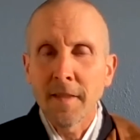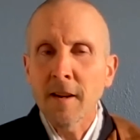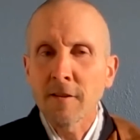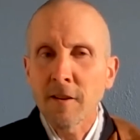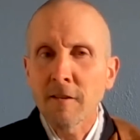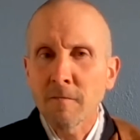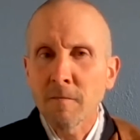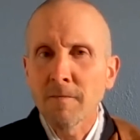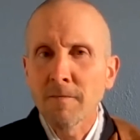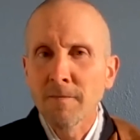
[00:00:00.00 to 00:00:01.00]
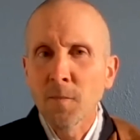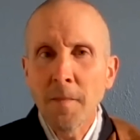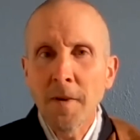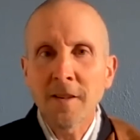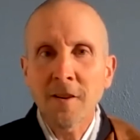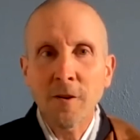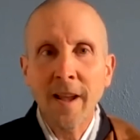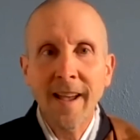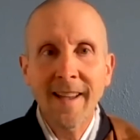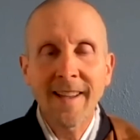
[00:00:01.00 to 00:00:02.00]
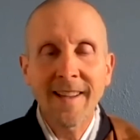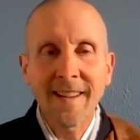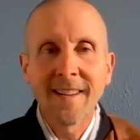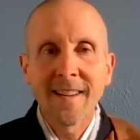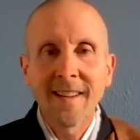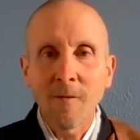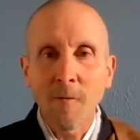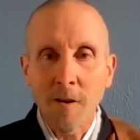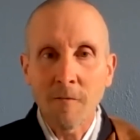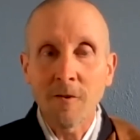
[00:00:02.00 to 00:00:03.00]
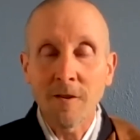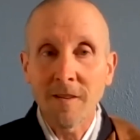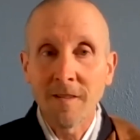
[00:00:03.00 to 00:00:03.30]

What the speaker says: things are pretty much okay when